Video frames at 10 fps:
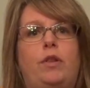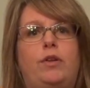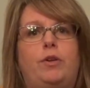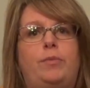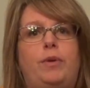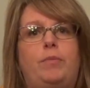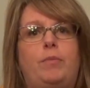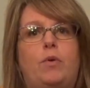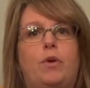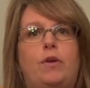a little bit
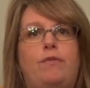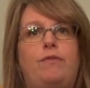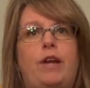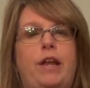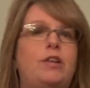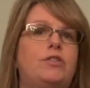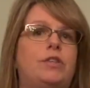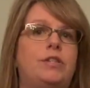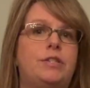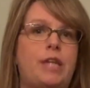more
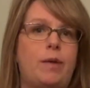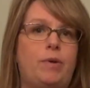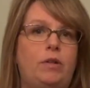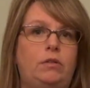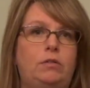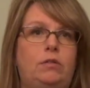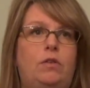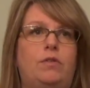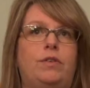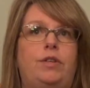financially stable
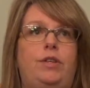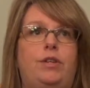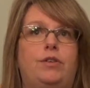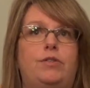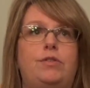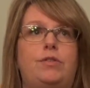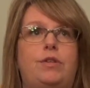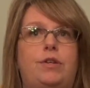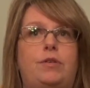over the years.